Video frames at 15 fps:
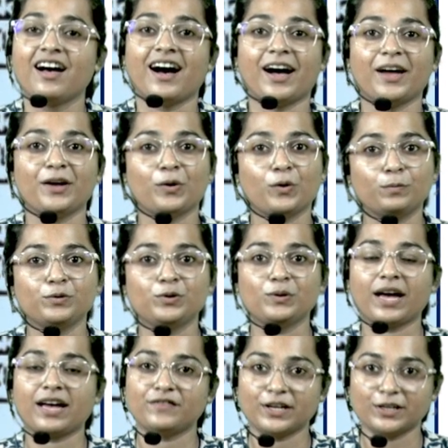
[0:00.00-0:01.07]
I hope you
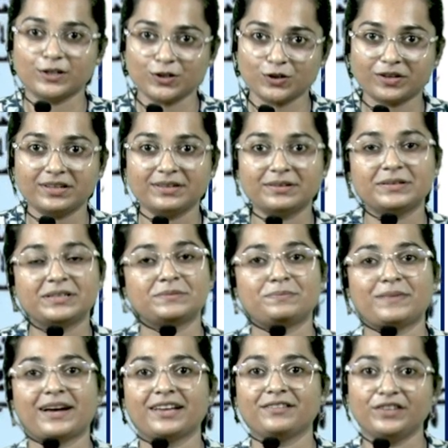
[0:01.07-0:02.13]
have enjoyed
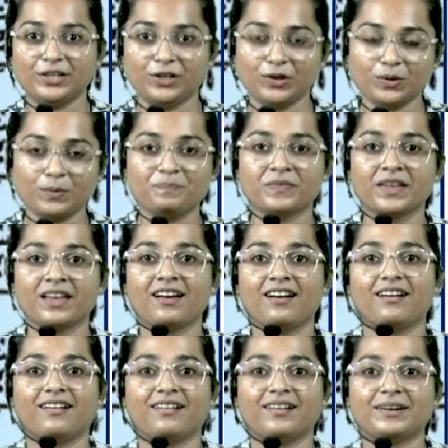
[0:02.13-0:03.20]
my video.
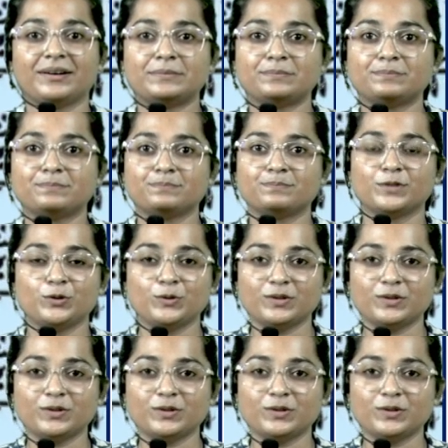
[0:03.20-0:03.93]
Do